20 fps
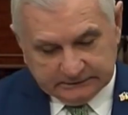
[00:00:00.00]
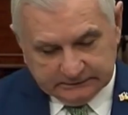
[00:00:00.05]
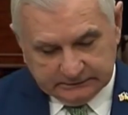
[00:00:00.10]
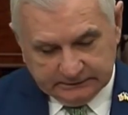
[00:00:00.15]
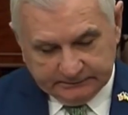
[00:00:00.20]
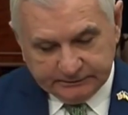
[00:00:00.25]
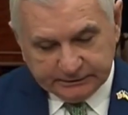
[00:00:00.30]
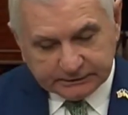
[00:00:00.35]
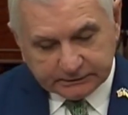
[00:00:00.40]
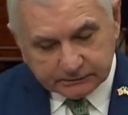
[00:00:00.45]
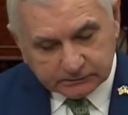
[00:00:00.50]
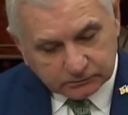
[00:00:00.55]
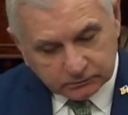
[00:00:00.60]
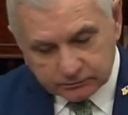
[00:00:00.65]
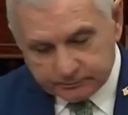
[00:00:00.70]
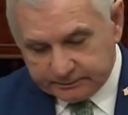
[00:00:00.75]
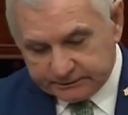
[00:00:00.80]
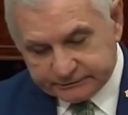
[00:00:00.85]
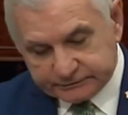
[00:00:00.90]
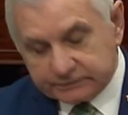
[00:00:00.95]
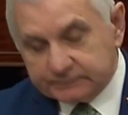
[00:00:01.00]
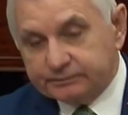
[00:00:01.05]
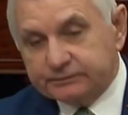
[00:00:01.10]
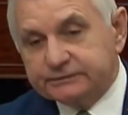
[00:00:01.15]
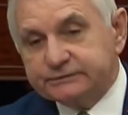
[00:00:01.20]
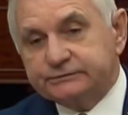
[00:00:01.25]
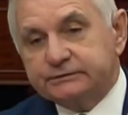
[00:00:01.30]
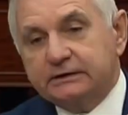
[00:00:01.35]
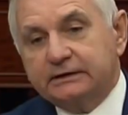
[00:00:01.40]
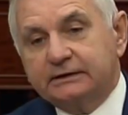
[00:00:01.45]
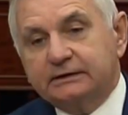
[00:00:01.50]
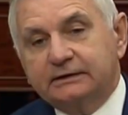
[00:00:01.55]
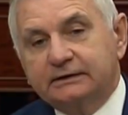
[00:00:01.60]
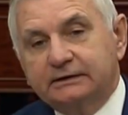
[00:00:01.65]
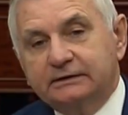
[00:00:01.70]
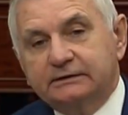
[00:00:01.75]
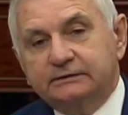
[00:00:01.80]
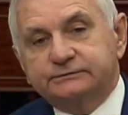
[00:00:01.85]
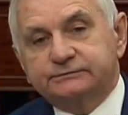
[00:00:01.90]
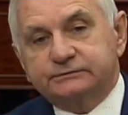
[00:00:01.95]
Let me conclude by simply saying
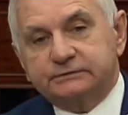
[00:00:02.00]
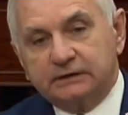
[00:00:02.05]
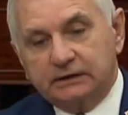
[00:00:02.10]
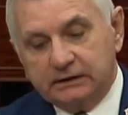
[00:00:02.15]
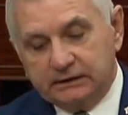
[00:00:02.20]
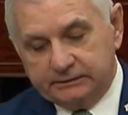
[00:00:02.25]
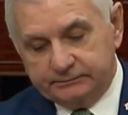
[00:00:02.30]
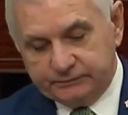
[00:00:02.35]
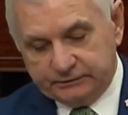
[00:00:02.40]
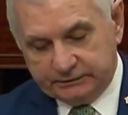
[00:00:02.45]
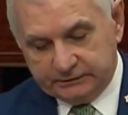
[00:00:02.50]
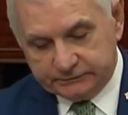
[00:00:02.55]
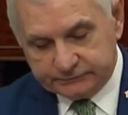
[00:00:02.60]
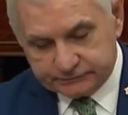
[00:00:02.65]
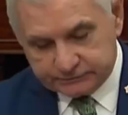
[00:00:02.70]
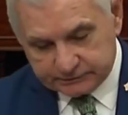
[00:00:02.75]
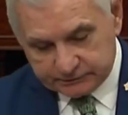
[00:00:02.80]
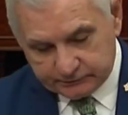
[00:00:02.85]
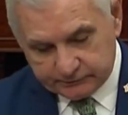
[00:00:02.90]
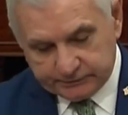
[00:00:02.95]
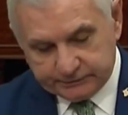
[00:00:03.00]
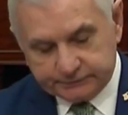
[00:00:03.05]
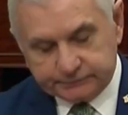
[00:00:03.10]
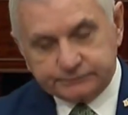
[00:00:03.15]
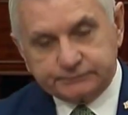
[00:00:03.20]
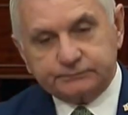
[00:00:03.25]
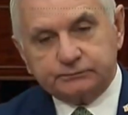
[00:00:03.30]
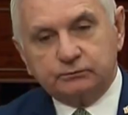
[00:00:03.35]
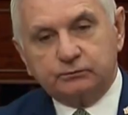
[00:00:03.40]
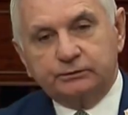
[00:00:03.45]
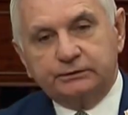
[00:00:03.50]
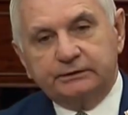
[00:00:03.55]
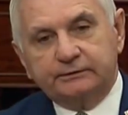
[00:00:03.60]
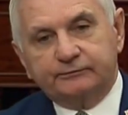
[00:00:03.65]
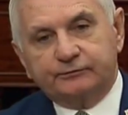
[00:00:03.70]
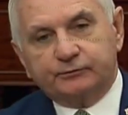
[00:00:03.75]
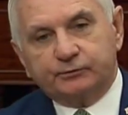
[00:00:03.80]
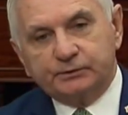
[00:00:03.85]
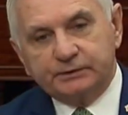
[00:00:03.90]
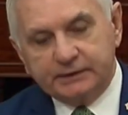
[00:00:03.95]
it is time to get serious. We
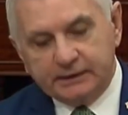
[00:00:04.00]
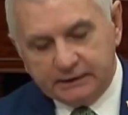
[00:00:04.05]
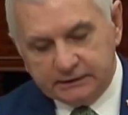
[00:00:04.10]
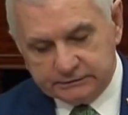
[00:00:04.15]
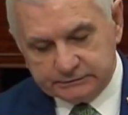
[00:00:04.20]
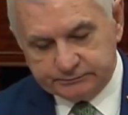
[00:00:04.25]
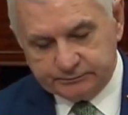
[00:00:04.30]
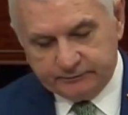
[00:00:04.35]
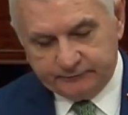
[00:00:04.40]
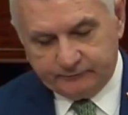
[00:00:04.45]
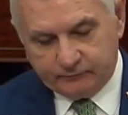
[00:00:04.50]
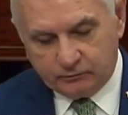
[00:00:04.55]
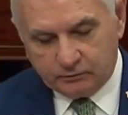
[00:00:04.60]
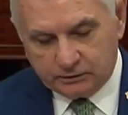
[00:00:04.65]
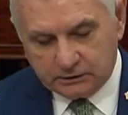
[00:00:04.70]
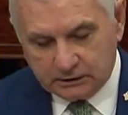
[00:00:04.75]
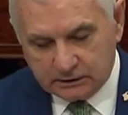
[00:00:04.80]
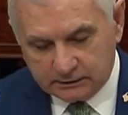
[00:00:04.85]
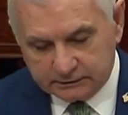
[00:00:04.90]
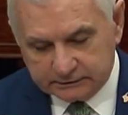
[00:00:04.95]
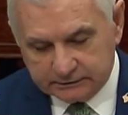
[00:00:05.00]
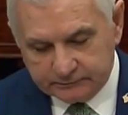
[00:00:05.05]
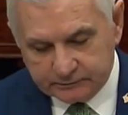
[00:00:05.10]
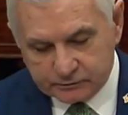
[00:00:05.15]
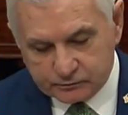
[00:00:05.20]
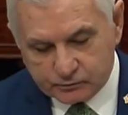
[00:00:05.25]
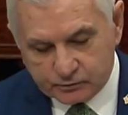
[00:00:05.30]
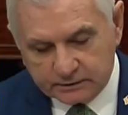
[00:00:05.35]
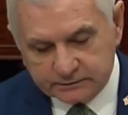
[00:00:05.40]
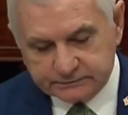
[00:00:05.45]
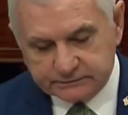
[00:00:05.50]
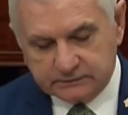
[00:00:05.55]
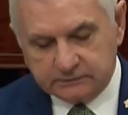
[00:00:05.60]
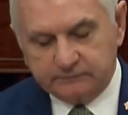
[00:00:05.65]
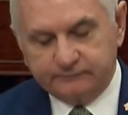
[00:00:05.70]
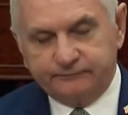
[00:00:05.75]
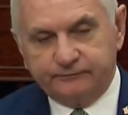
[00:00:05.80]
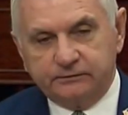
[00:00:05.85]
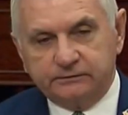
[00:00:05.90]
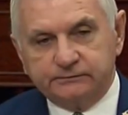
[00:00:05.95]
have 3 days before our government runs out
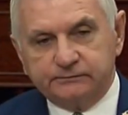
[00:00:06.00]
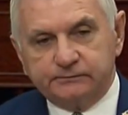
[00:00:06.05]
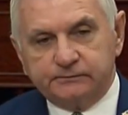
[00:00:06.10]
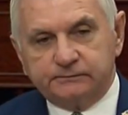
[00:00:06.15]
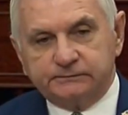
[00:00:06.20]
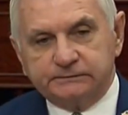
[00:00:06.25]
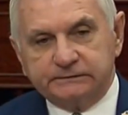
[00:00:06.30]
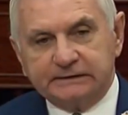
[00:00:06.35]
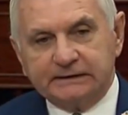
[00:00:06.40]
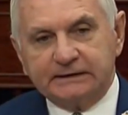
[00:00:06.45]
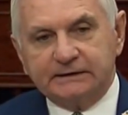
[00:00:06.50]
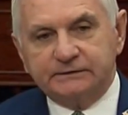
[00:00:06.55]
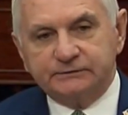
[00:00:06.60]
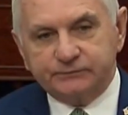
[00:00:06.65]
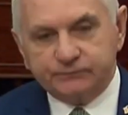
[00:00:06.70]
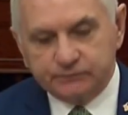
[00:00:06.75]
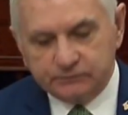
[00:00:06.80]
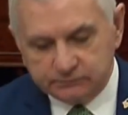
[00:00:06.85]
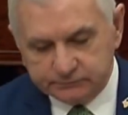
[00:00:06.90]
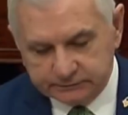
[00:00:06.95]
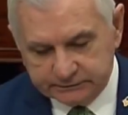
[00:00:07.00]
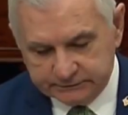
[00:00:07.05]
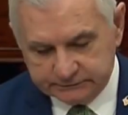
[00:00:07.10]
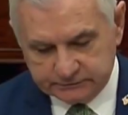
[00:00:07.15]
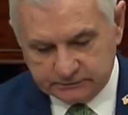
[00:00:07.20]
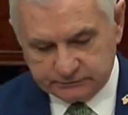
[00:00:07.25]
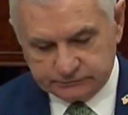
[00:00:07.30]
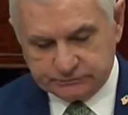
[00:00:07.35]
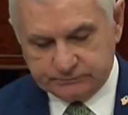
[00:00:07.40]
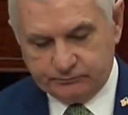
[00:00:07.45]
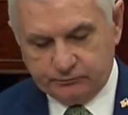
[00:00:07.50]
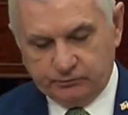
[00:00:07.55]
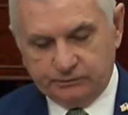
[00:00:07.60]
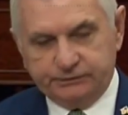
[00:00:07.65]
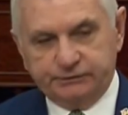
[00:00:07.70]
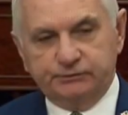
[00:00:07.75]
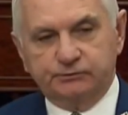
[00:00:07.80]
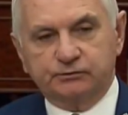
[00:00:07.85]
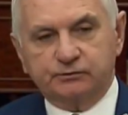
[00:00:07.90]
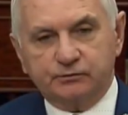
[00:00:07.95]
of funding. Israel needs our
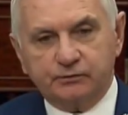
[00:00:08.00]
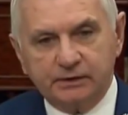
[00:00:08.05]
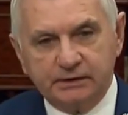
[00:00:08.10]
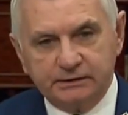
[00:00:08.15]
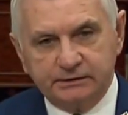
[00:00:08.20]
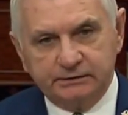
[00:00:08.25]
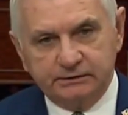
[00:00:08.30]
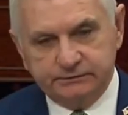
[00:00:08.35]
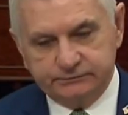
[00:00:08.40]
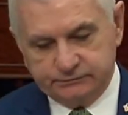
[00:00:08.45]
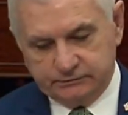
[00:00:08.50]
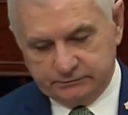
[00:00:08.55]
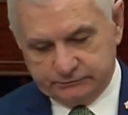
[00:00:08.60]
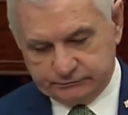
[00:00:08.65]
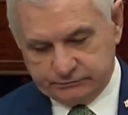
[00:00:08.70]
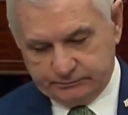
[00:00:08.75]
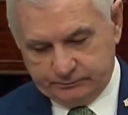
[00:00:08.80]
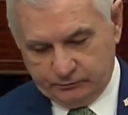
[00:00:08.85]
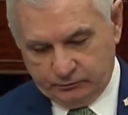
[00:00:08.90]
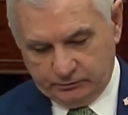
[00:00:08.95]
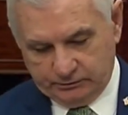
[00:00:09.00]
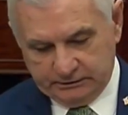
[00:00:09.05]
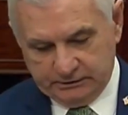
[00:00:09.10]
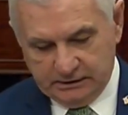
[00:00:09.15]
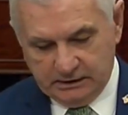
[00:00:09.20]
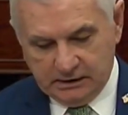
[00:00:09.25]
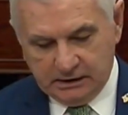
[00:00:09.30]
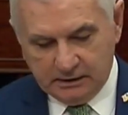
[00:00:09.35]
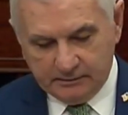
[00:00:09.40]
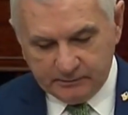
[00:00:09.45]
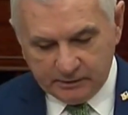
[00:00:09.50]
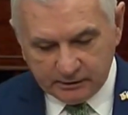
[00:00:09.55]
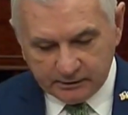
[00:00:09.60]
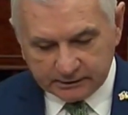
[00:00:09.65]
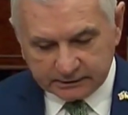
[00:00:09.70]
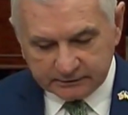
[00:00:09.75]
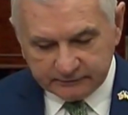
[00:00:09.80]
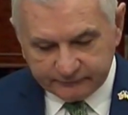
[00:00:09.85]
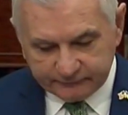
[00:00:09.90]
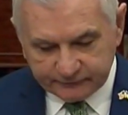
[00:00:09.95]
support. Ukraine needs our support.
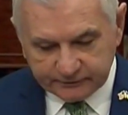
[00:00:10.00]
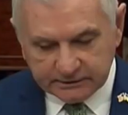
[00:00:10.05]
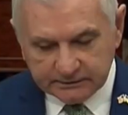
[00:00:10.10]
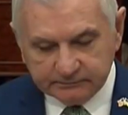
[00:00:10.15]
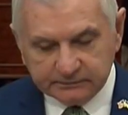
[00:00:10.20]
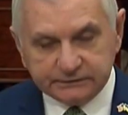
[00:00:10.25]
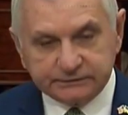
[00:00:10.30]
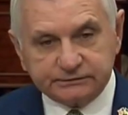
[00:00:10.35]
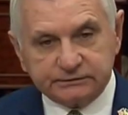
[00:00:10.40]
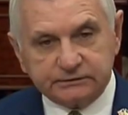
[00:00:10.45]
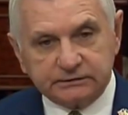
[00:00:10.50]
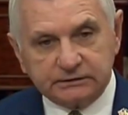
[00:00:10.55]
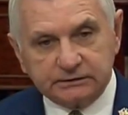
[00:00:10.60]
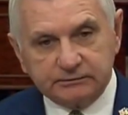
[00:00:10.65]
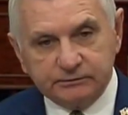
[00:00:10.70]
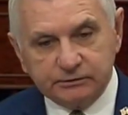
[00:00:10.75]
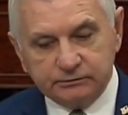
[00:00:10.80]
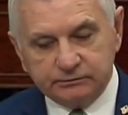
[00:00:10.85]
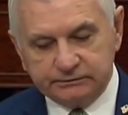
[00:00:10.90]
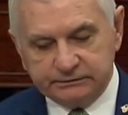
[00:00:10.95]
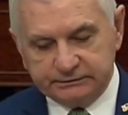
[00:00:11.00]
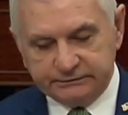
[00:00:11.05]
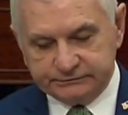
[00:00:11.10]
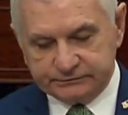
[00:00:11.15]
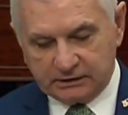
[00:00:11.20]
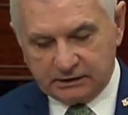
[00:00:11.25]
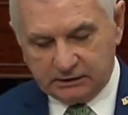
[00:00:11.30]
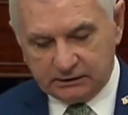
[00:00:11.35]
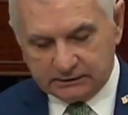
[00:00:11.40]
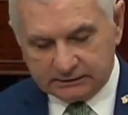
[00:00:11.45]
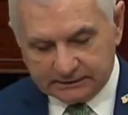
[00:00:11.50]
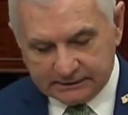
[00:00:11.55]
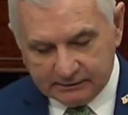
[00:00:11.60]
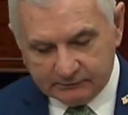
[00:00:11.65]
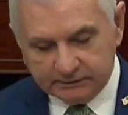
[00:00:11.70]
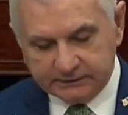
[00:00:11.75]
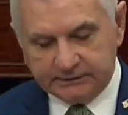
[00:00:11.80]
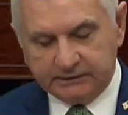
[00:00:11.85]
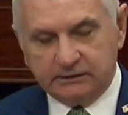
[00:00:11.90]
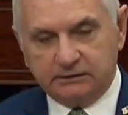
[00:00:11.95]
American families and communities are
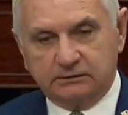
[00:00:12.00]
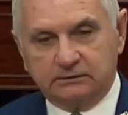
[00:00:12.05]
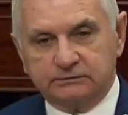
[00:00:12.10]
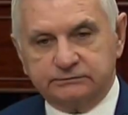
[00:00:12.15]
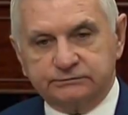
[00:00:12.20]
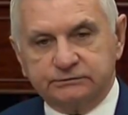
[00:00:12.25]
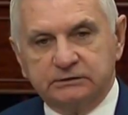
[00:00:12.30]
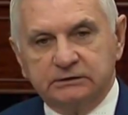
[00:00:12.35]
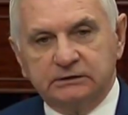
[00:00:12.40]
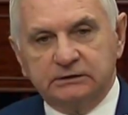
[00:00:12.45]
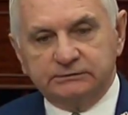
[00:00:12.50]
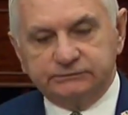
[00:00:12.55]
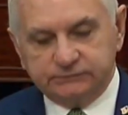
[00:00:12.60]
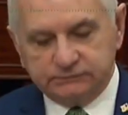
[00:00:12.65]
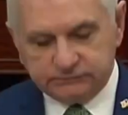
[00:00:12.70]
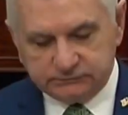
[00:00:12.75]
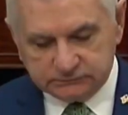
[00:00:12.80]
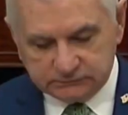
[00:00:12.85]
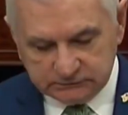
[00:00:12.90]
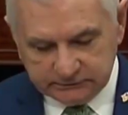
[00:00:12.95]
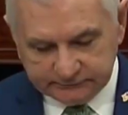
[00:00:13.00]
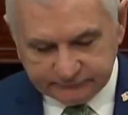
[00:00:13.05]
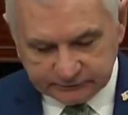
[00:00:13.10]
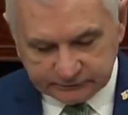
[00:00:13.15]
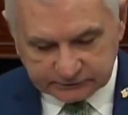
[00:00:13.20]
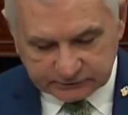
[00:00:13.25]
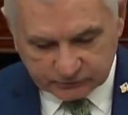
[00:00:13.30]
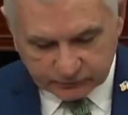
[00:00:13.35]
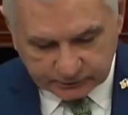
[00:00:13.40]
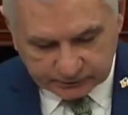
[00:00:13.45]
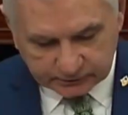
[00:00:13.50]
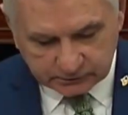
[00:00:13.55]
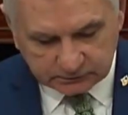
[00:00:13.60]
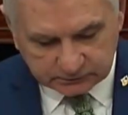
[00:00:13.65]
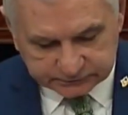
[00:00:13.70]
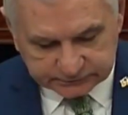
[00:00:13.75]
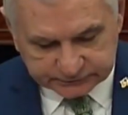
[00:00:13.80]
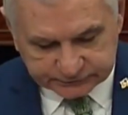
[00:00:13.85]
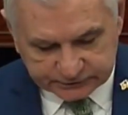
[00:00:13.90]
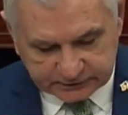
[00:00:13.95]
counting on us to deliver critical
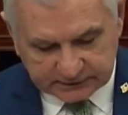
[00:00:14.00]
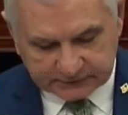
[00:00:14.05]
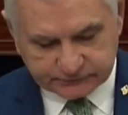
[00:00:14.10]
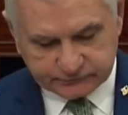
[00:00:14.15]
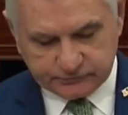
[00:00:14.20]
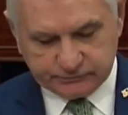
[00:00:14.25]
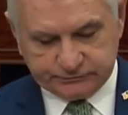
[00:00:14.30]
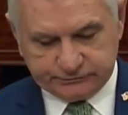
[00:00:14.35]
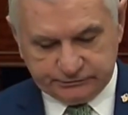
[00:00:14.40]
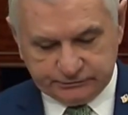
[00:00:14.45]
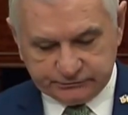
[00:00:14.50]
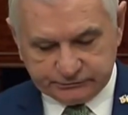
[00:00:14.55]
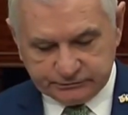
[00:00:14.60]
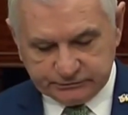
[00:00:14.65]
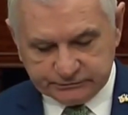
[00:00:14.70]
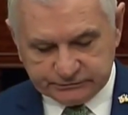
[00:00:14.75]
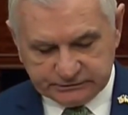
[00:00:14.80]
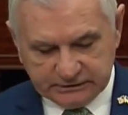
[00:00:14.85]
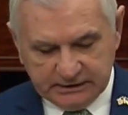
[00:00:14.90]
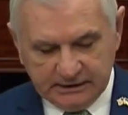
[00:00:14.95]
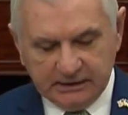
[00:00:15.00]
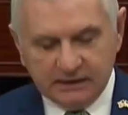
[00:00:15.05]
disaster assistance.